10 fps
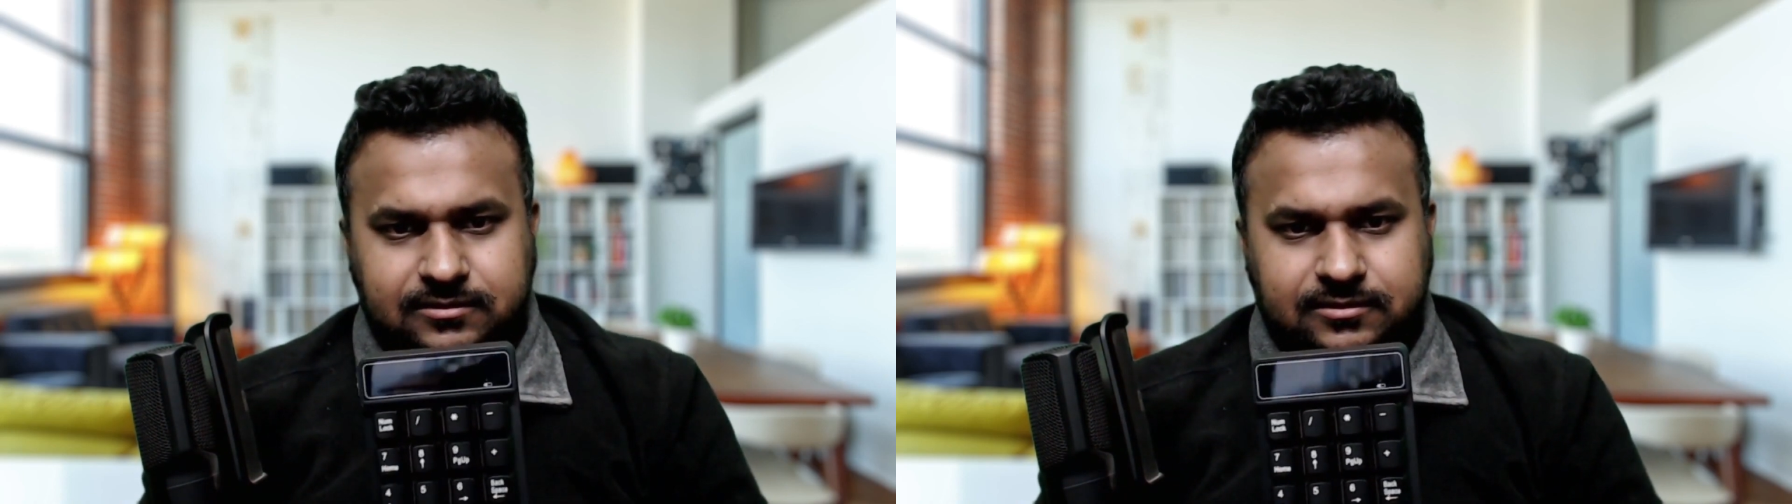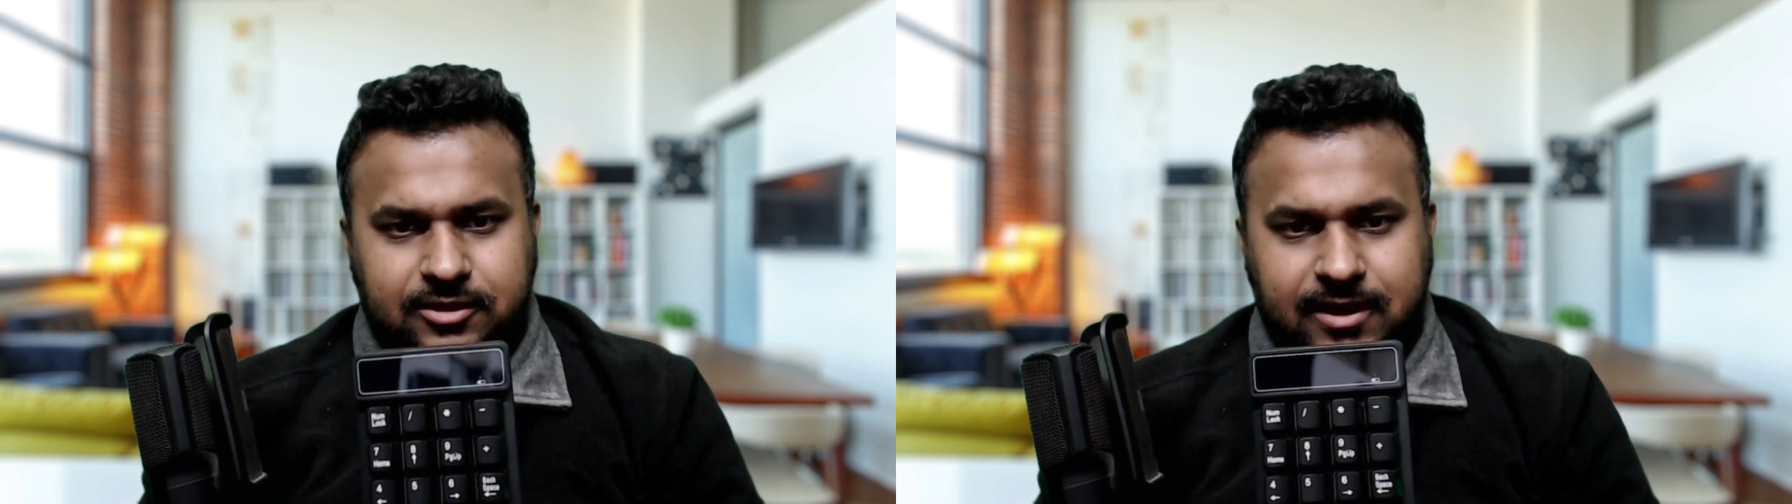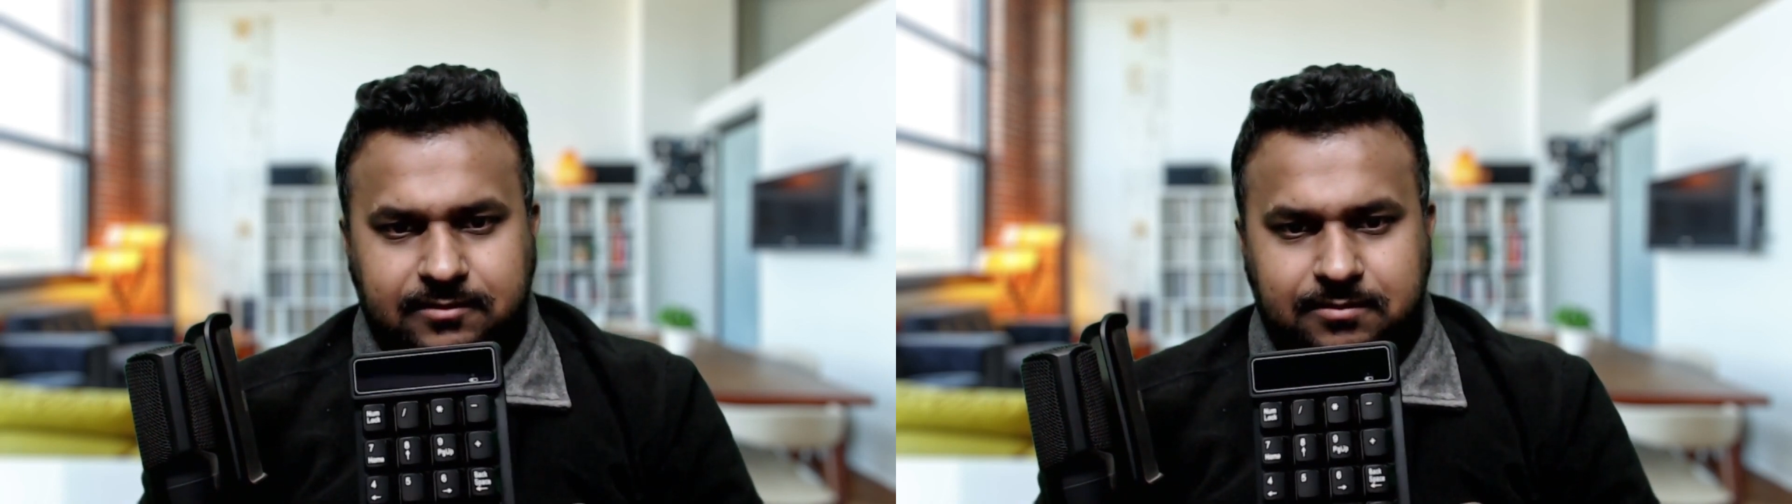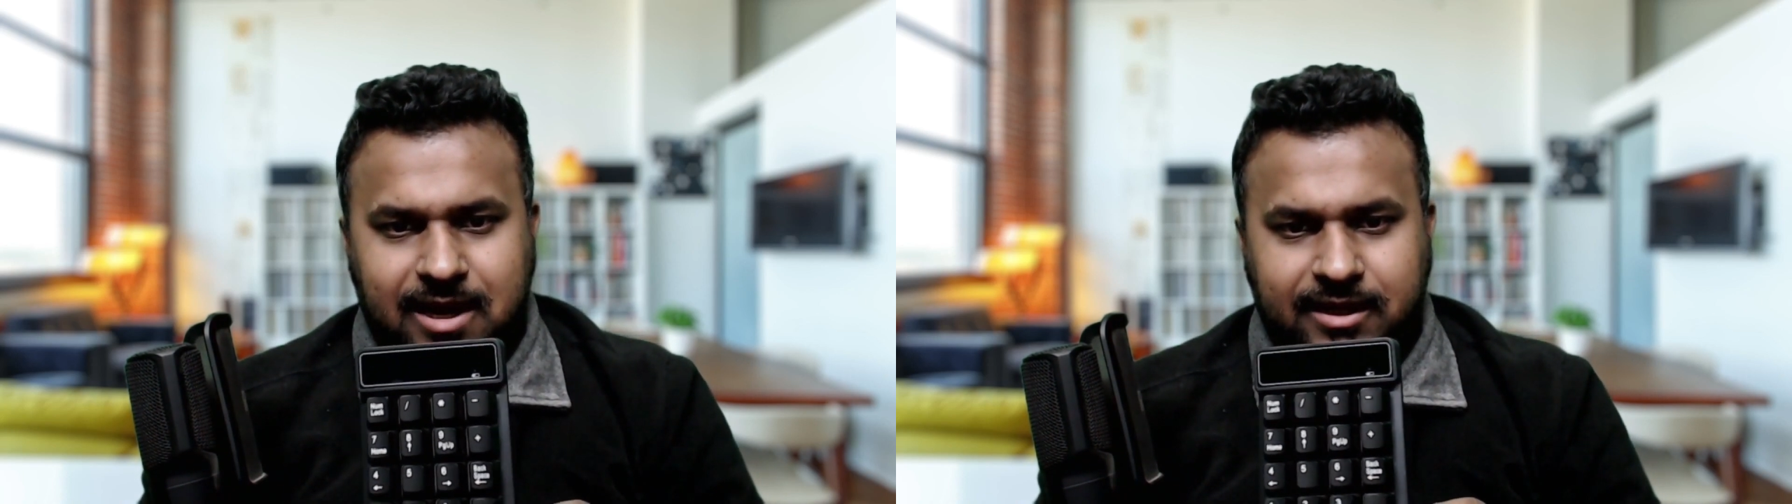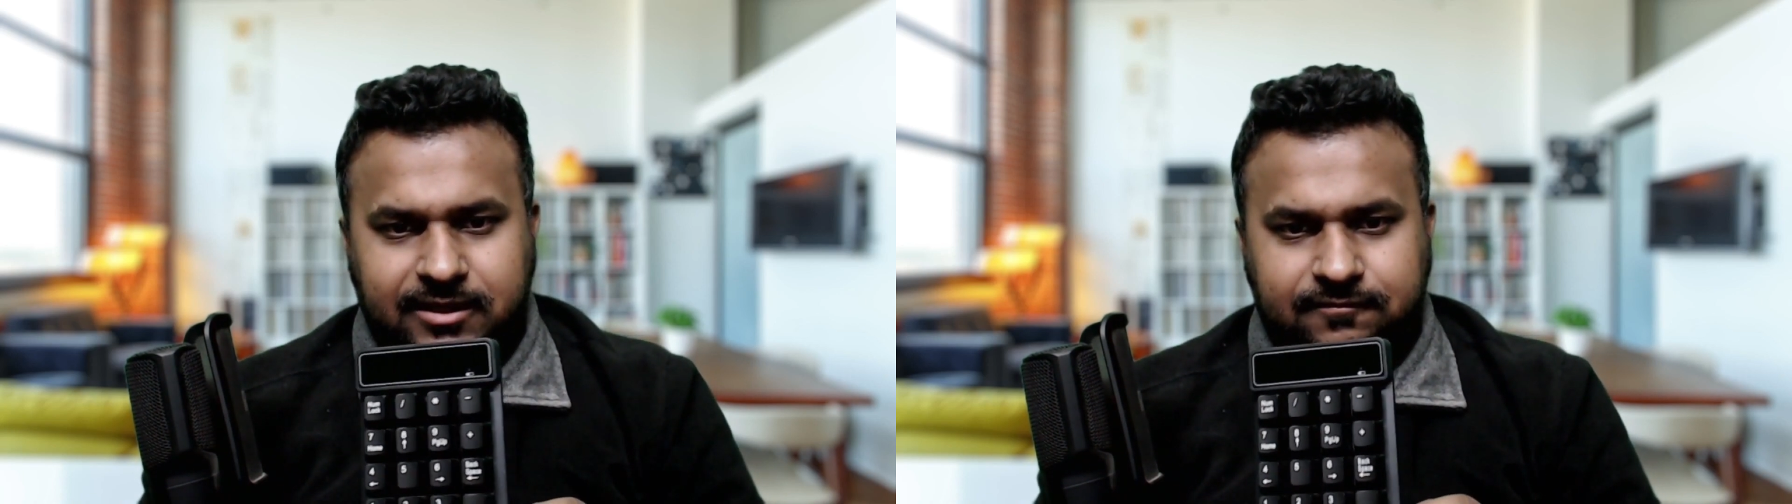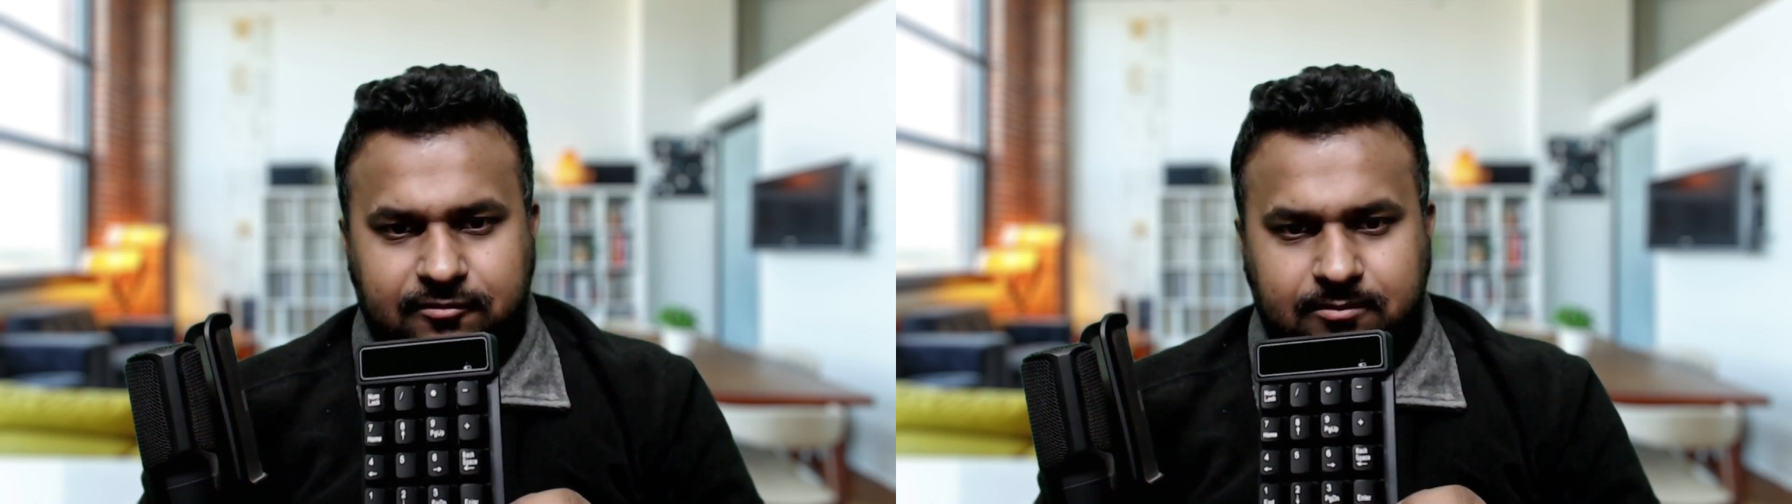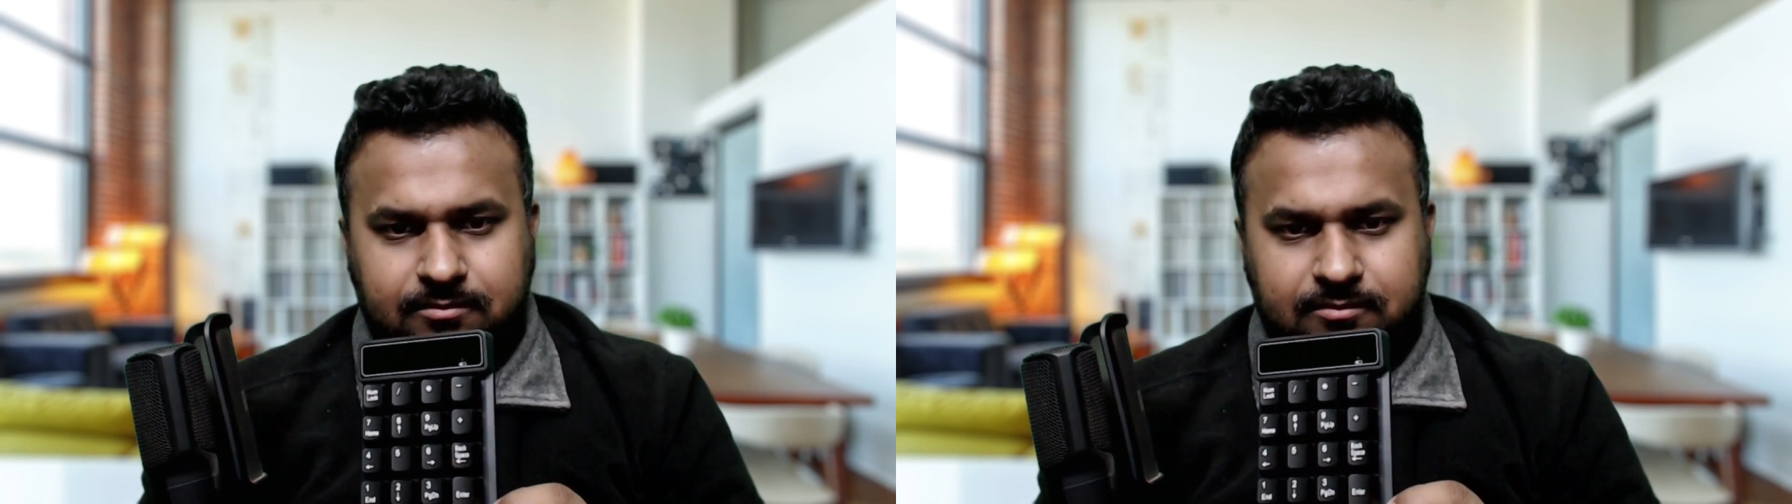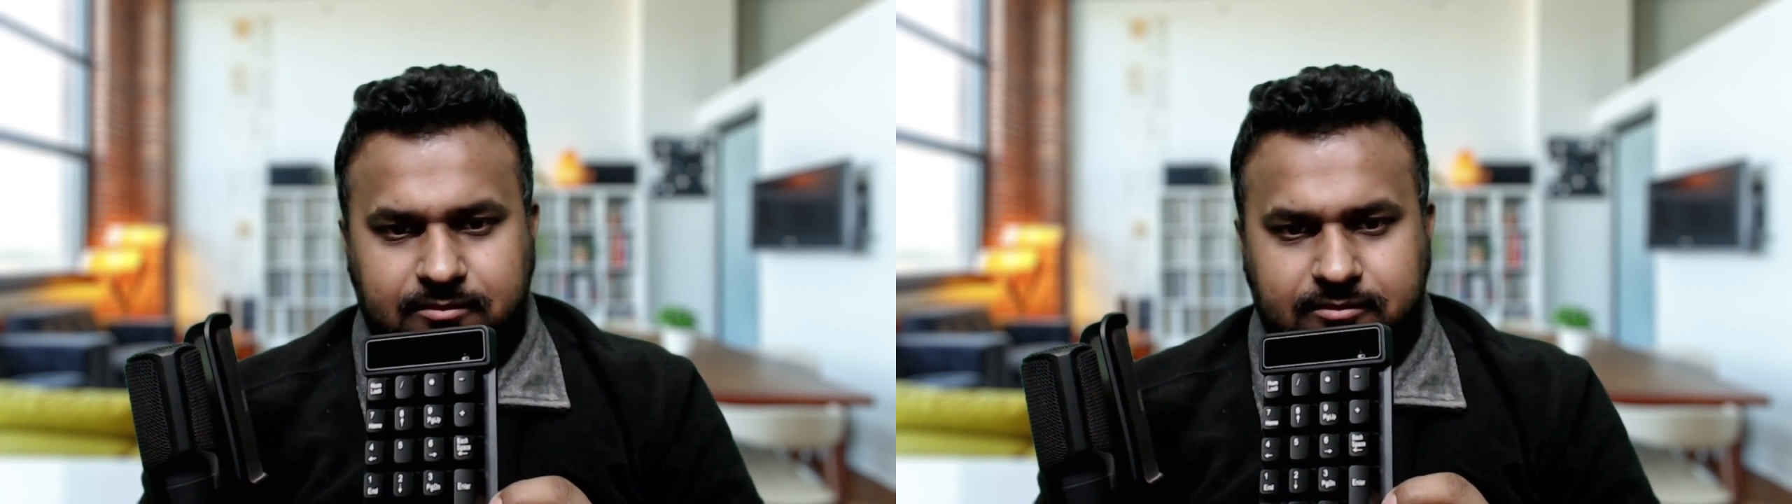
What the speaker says: You can buy it from